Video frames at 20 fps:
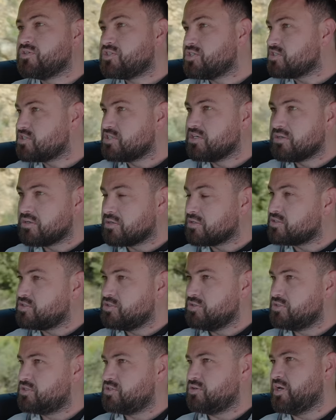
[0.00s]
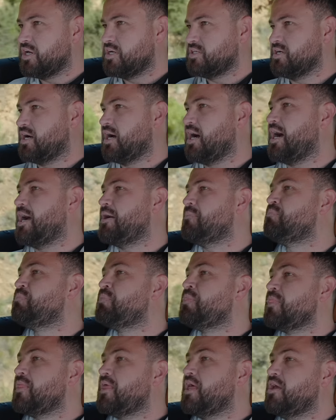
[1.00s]
was just a little 228i.
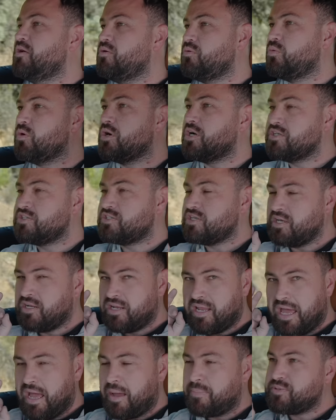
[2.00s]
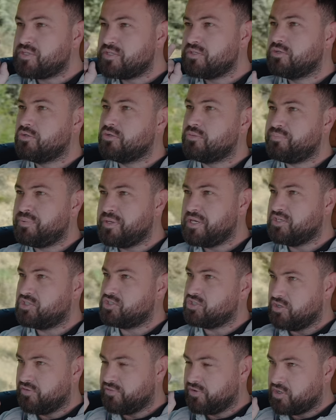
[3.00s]
It was an absolute
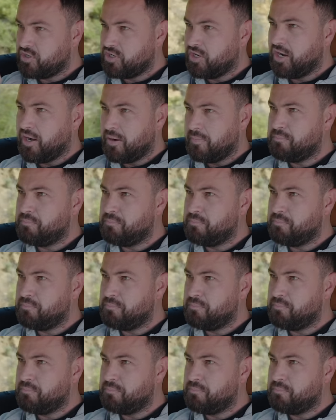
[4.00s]
peach of a car.